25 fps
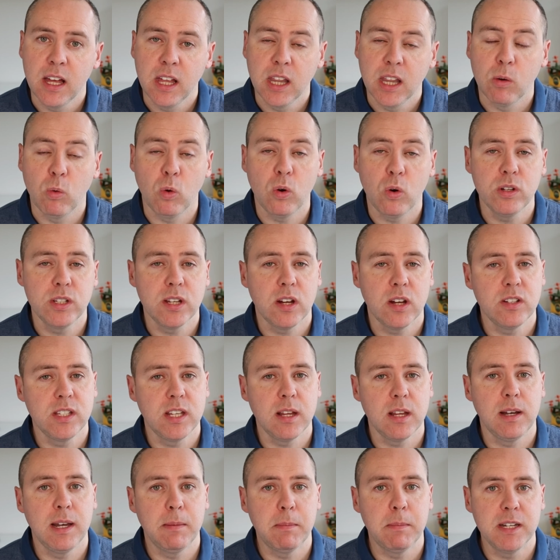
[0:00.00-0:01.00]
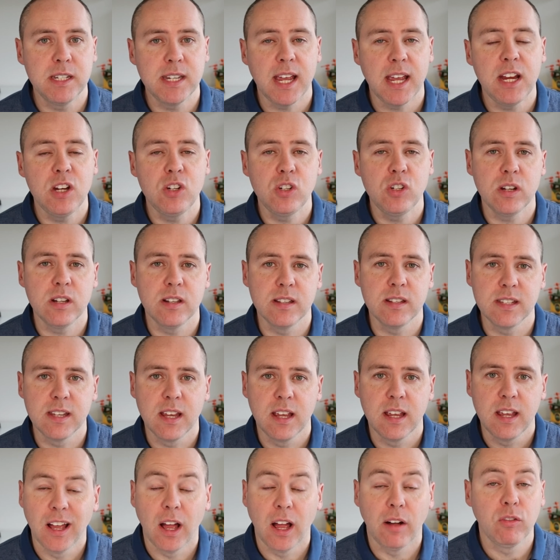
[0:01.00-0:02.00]
There are also some limitations.
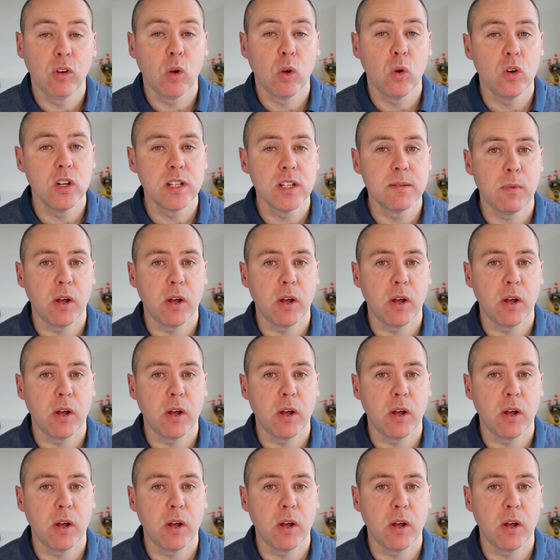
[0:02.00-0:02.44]
Of course,